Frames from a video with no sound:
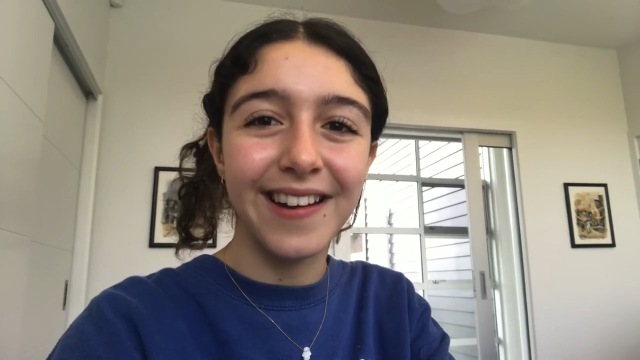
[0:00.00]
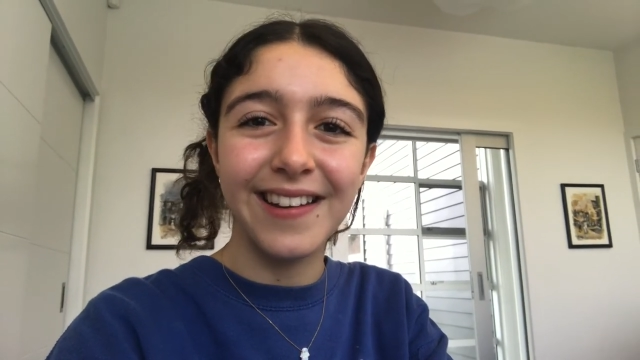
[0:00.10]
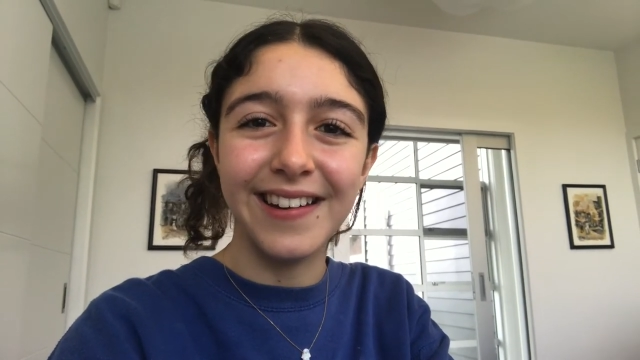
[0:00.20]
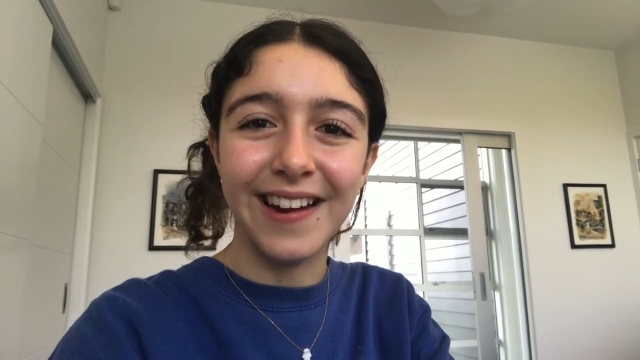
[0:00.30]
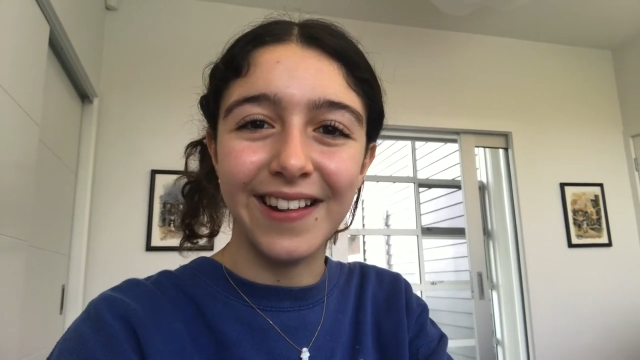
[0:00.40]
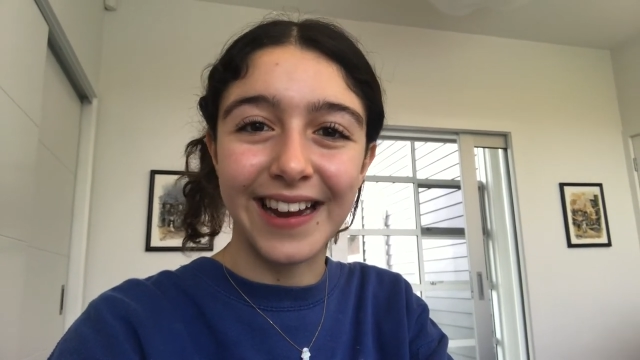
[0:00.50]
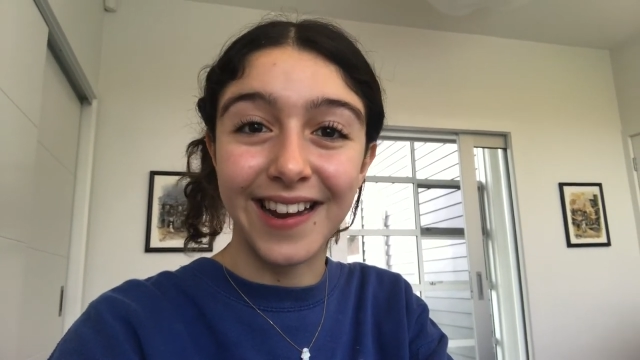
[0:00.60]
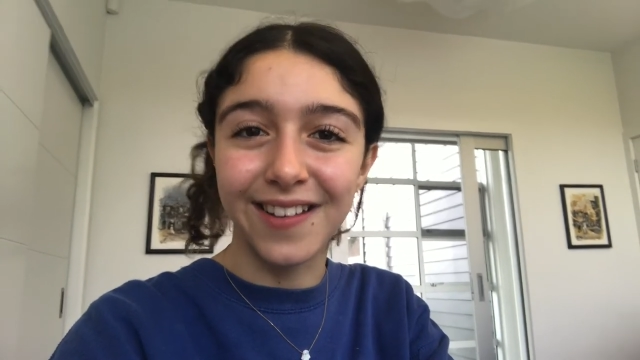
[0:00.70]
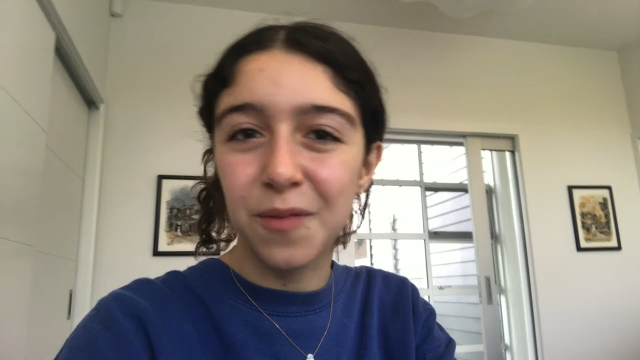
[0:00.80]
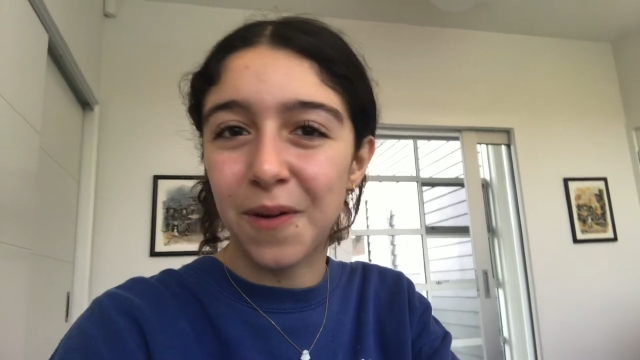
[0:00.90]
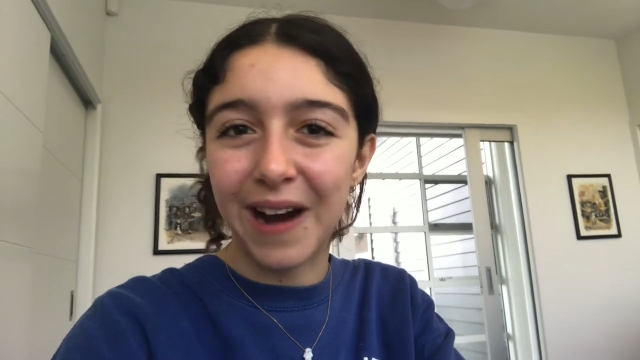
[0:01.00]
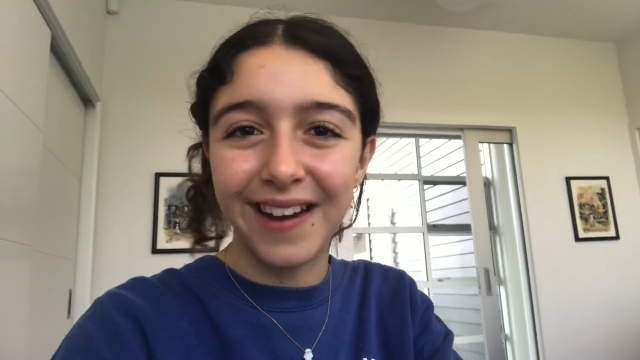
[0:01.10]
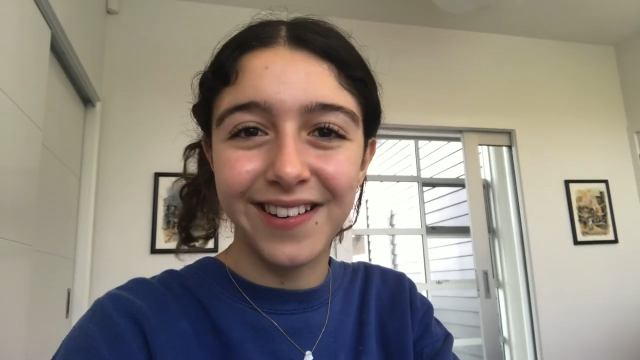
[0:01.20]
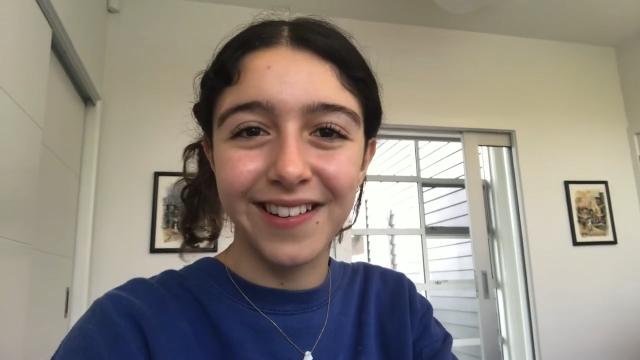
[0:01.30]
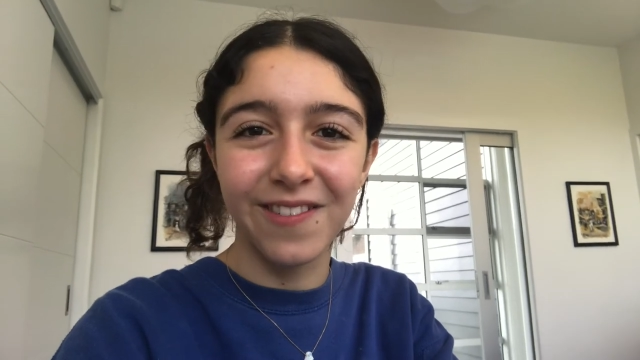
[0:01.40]
you know, like
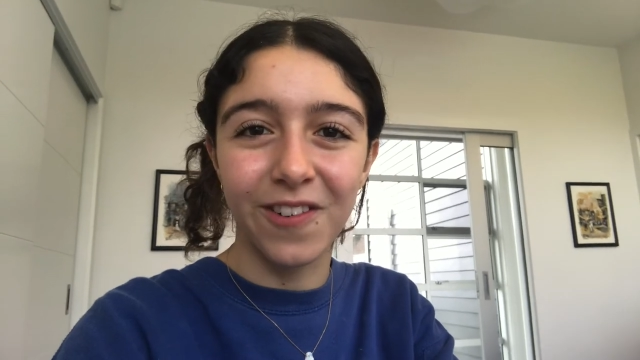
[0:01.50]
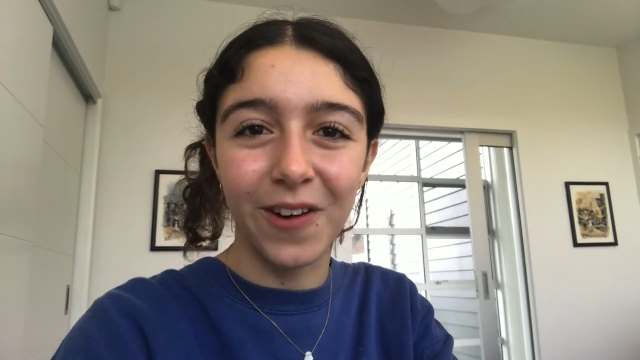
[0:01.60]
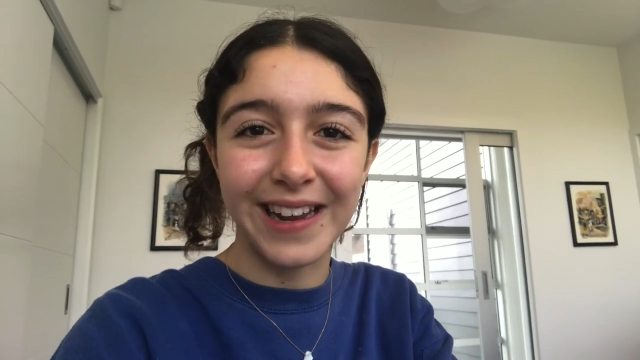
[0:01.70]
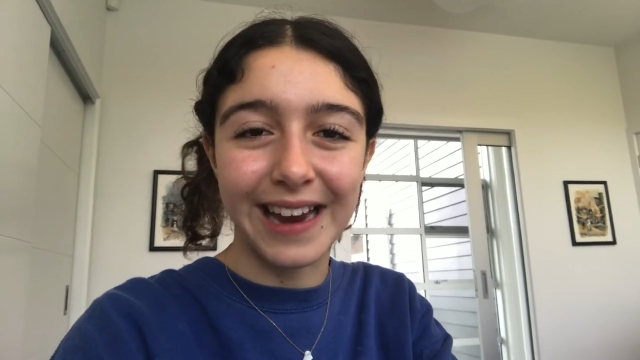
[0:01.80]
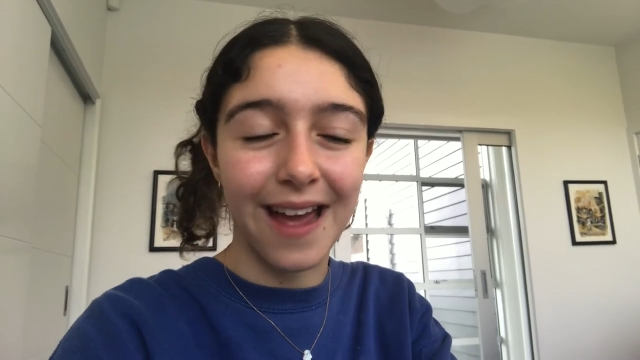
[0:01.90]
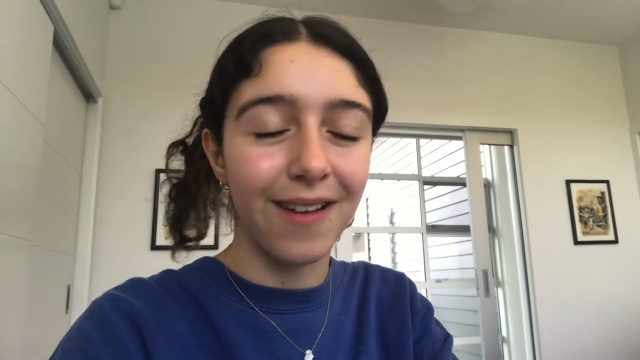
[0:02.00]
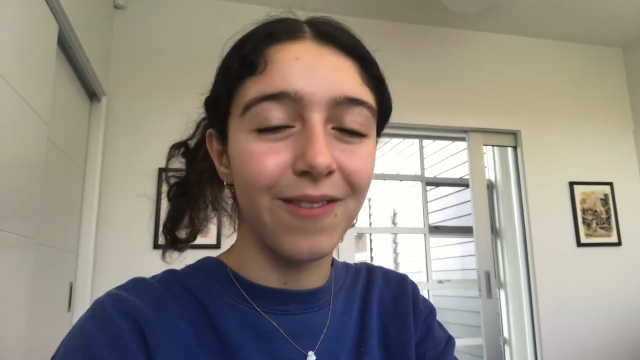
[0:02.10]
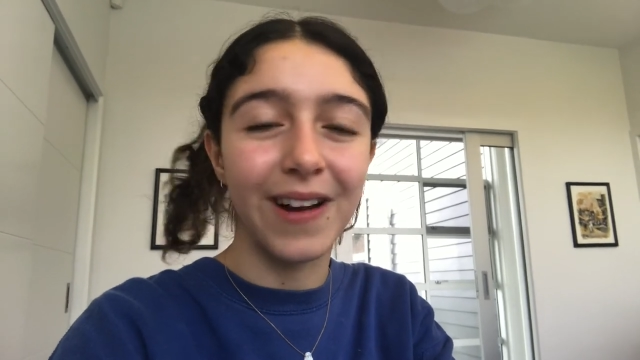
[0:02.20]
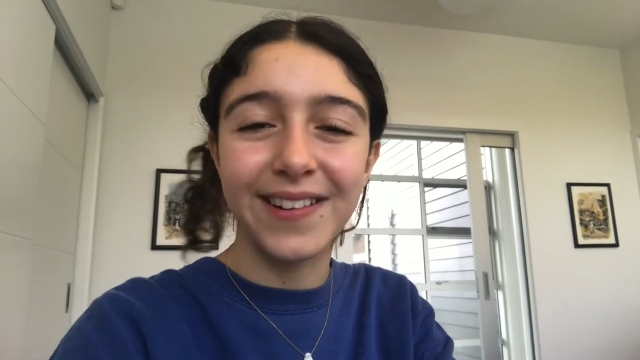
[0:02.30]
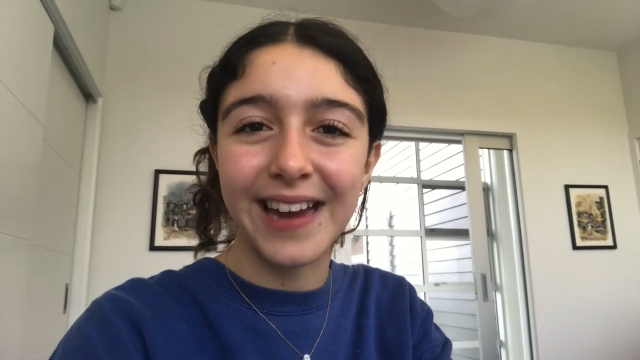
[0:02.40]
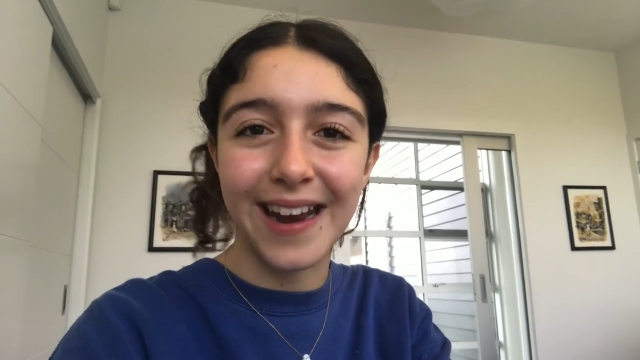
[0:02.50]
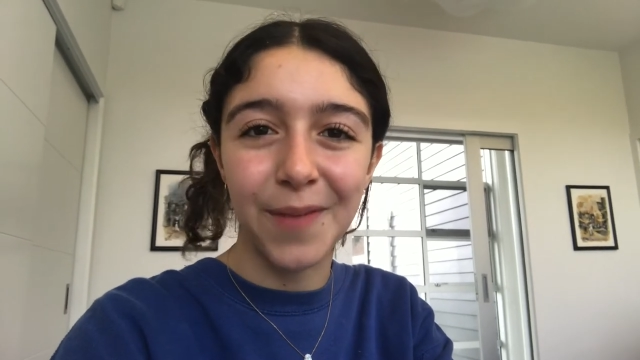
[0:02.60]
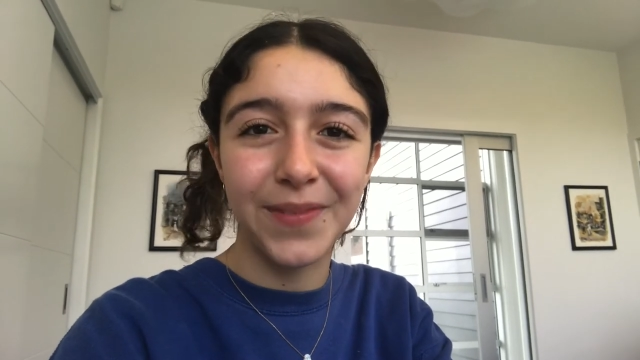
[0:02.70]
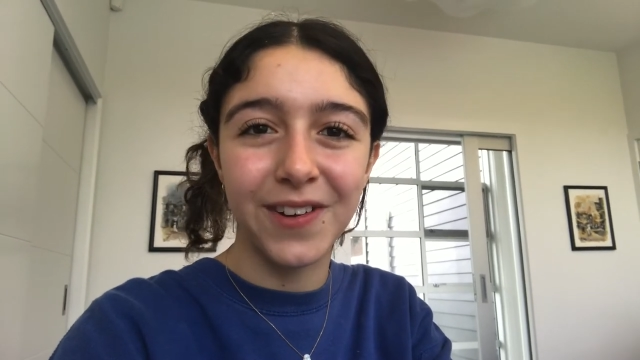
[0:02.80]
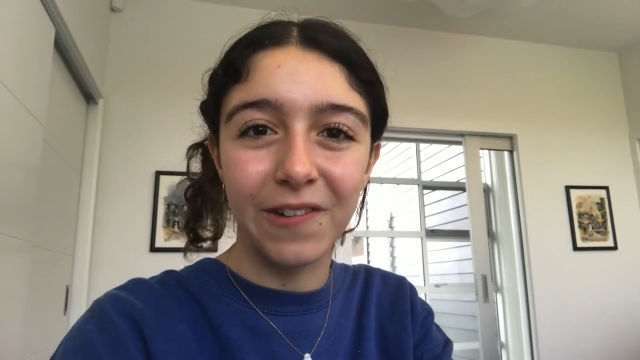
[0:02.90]
inspiration for what to get
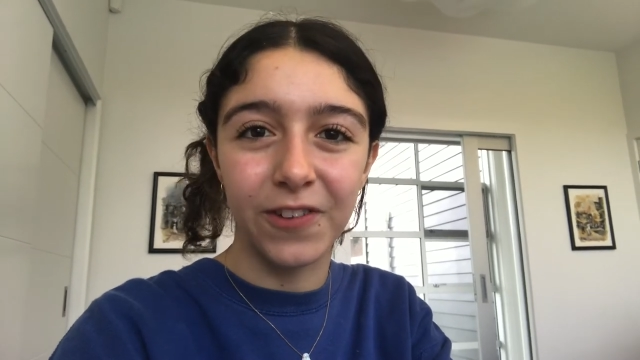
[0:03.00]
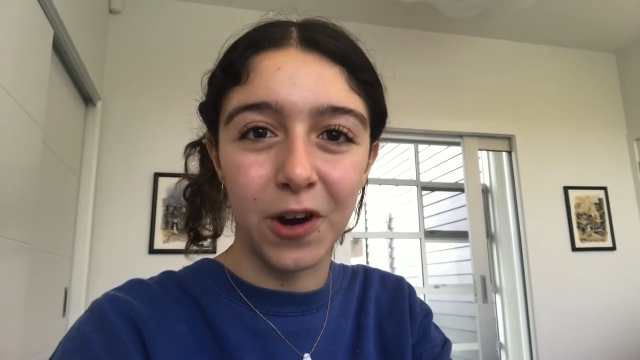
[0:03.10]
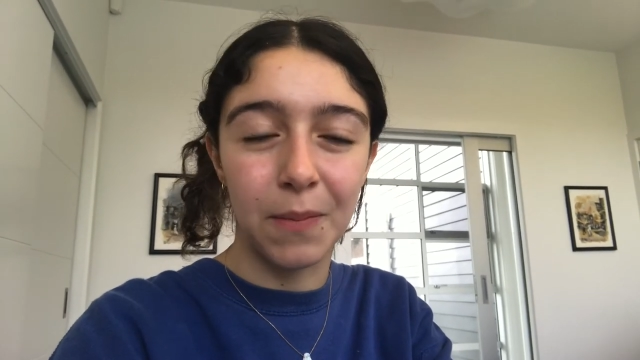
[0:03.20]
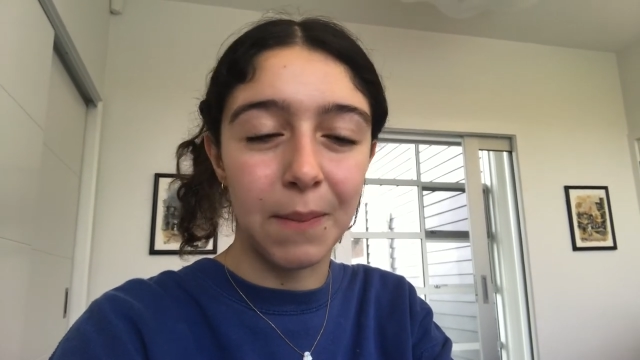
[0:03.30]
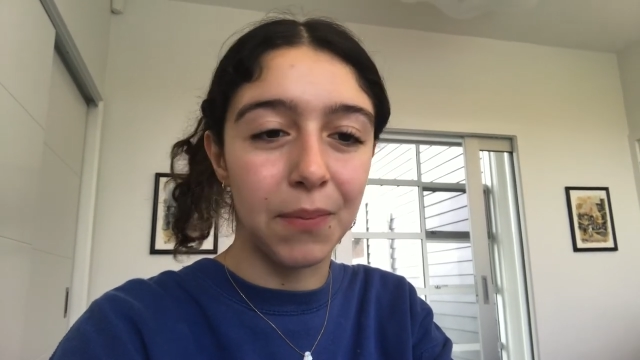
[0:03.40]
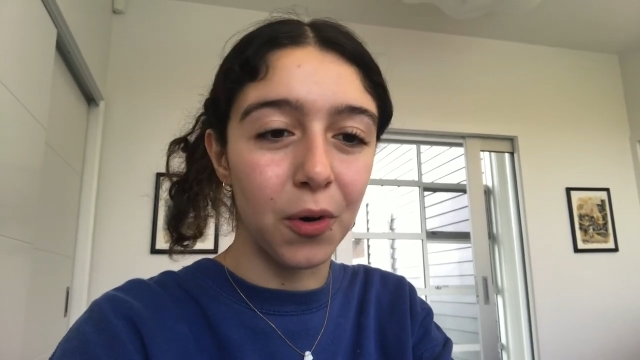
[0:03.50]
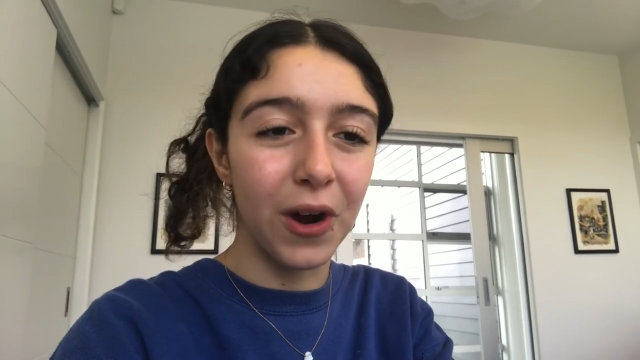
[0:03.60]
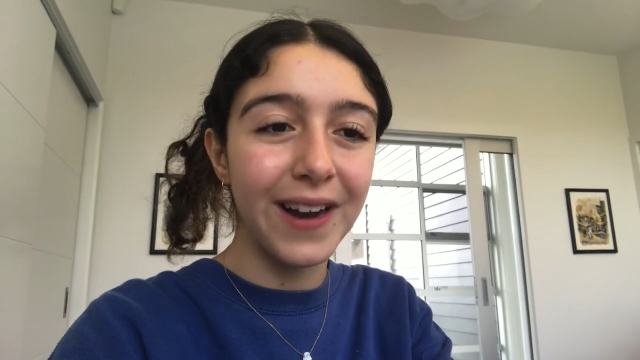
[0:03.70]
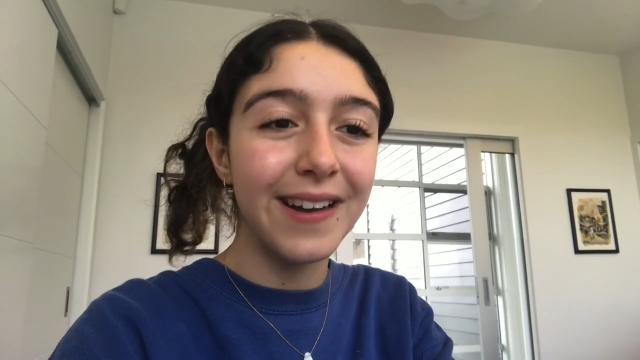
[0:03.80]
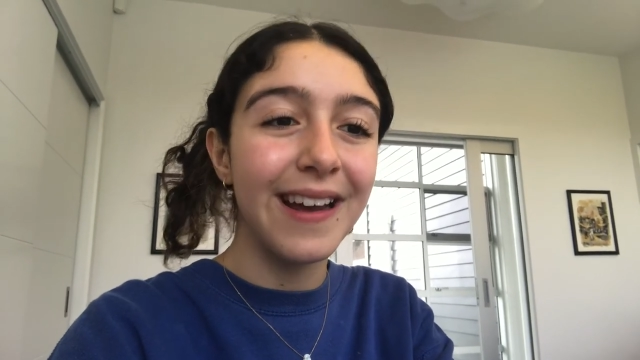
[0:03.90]
up to if you're a bit bored.